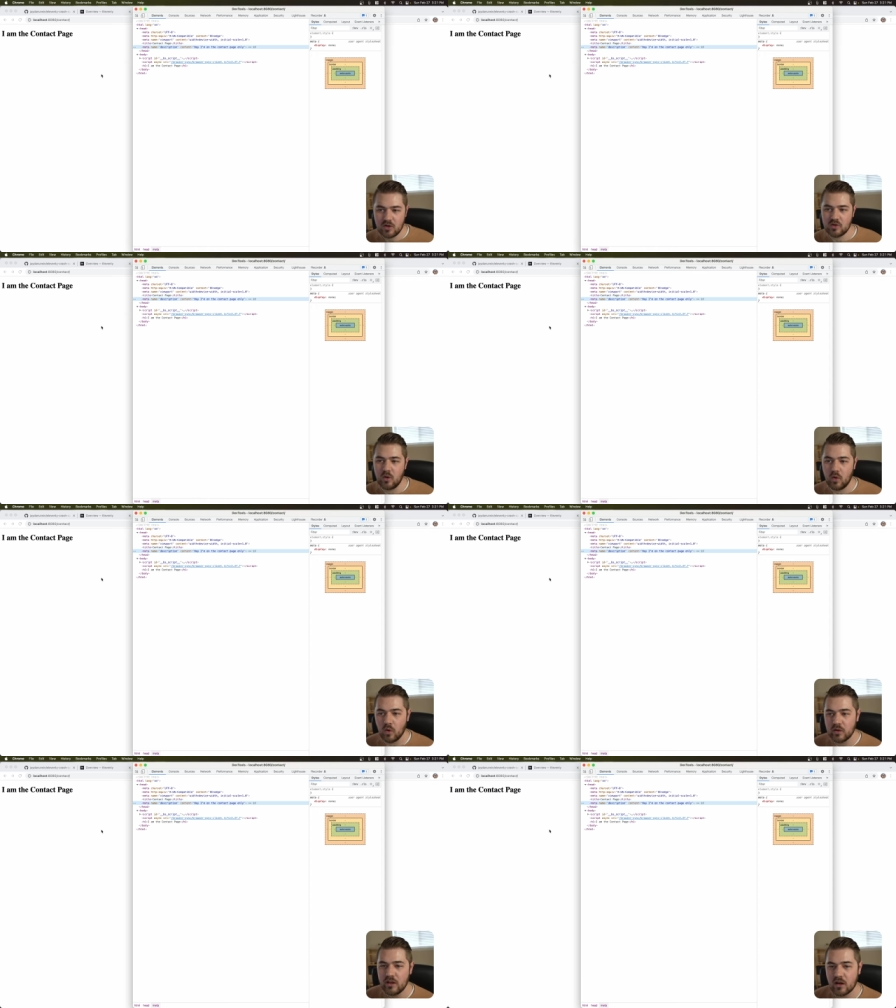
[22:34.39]
So
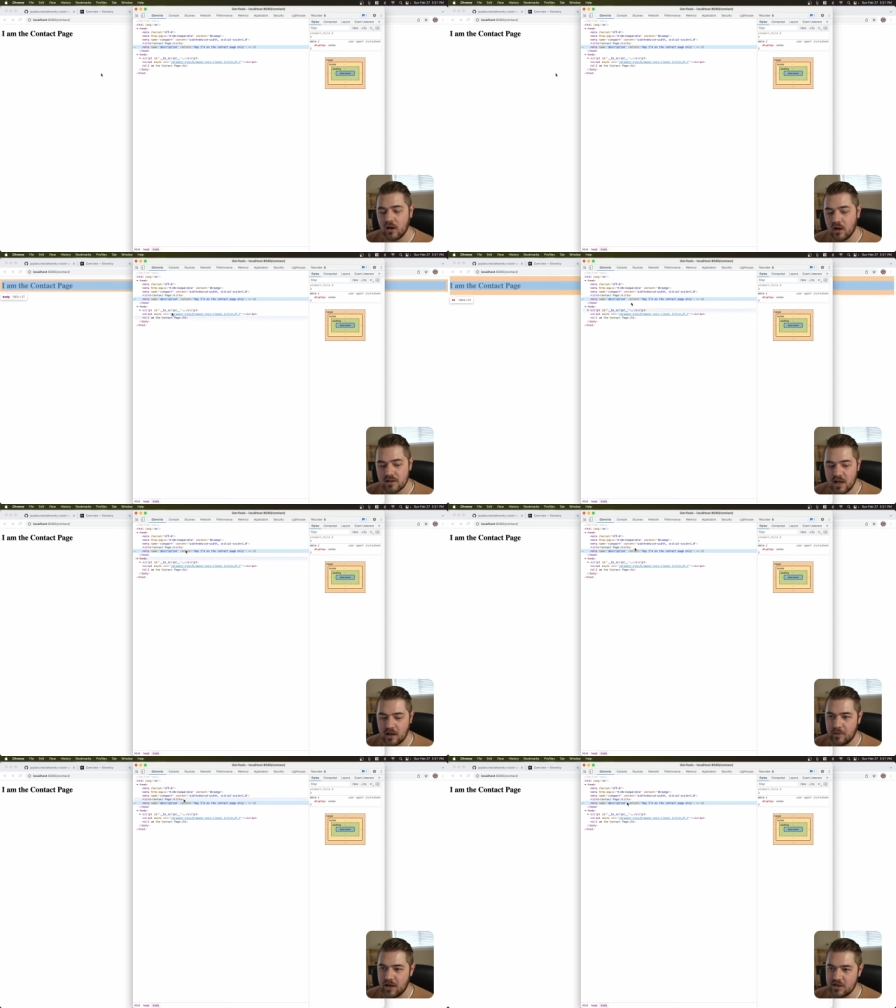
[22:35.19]
only the
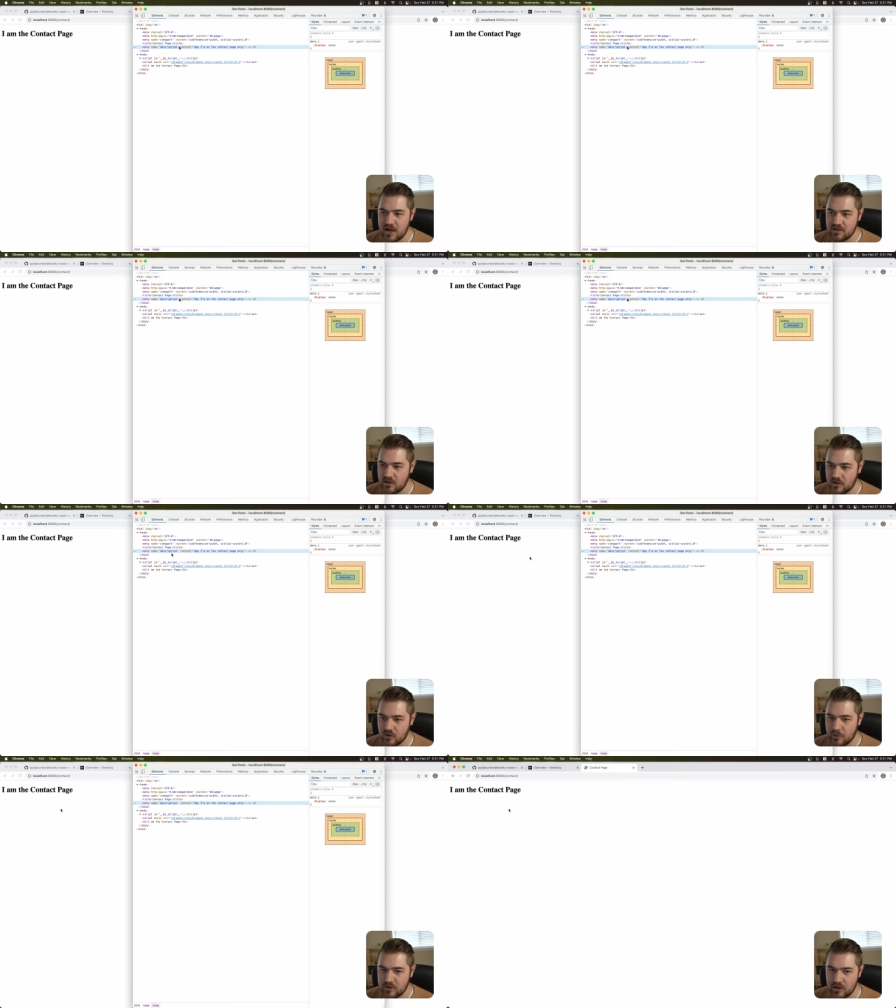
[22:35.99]
contact page has the
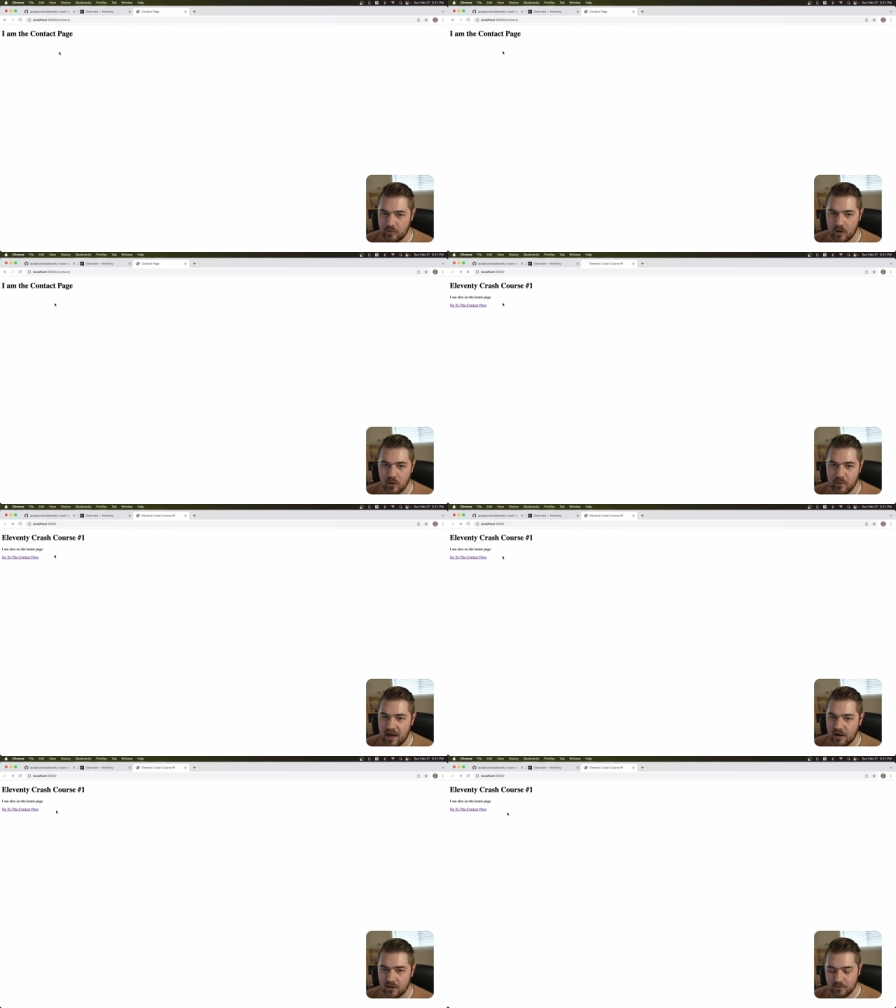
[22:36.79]
description. If we go
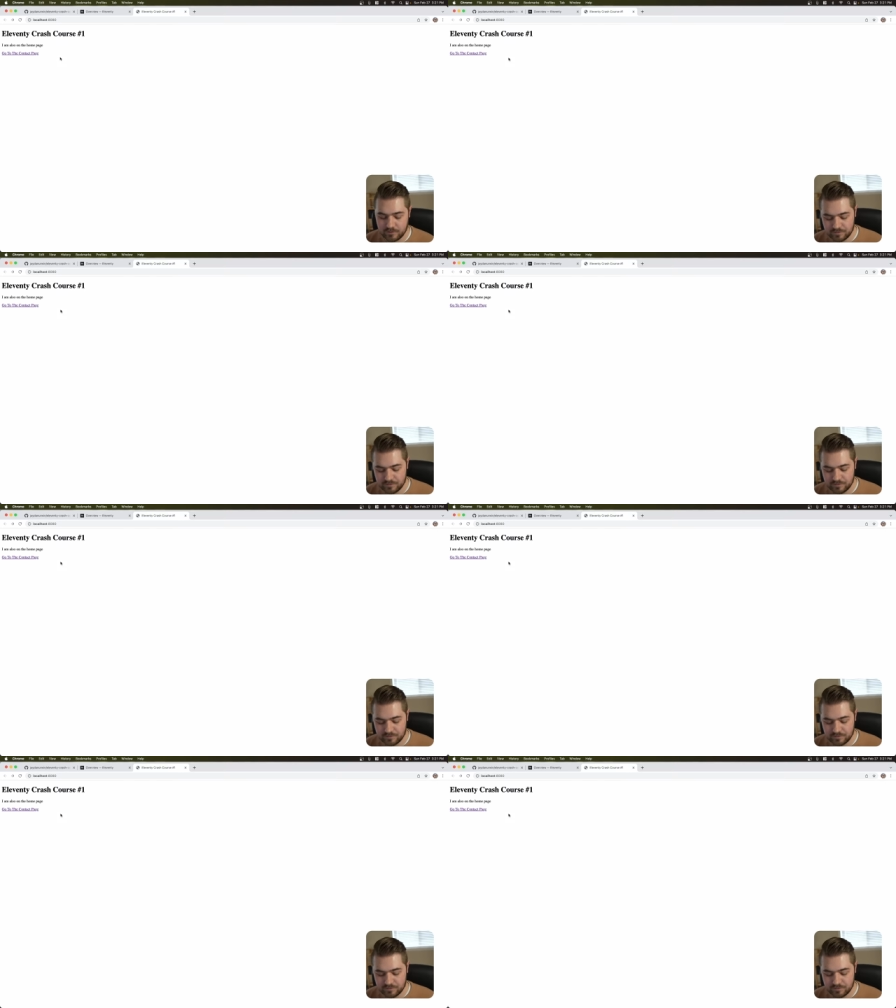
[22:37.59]
back,